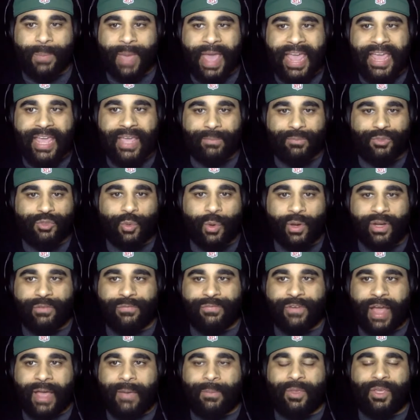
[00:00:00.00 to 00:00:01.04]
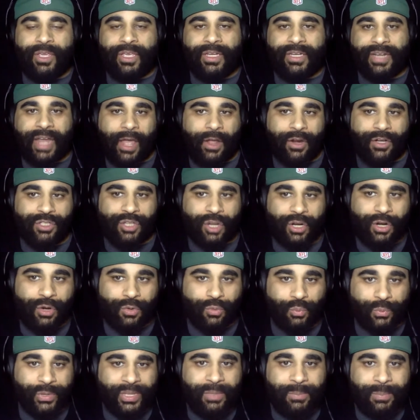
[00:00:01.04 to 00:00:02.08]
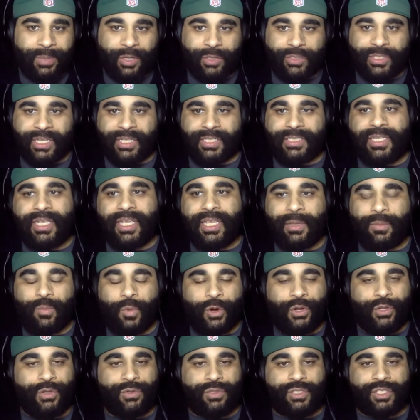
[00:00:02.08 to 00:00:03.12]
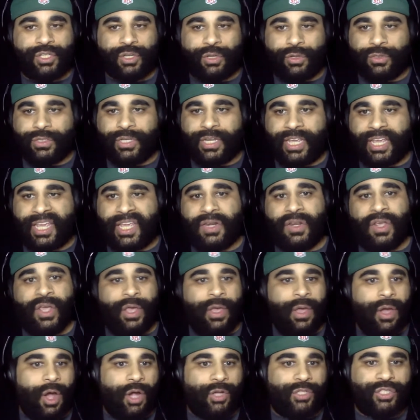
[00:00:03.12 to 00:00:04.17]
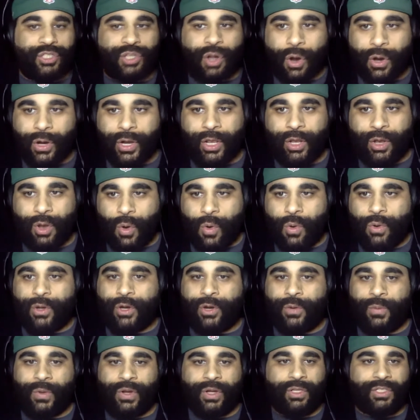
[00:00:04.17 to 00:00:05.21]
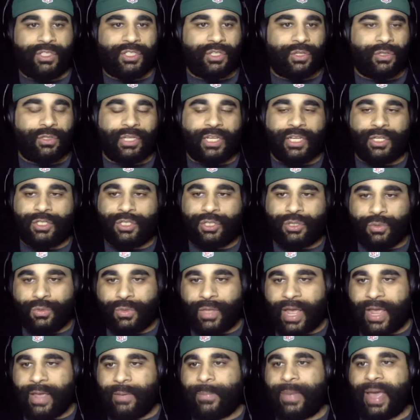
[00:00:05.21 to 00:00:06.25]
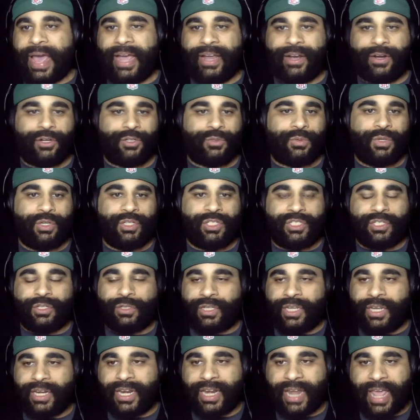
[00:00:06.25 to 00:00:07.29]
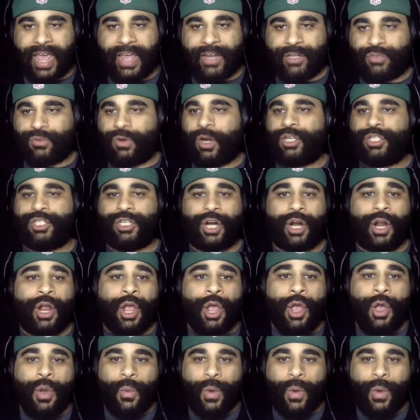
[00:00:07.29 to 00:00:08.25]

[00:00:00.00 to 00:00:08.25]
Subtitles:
pay him $25 million on a rebuilding team where you still need a starting corner, when you still need 2 linebackers, when you still need an edge rusher,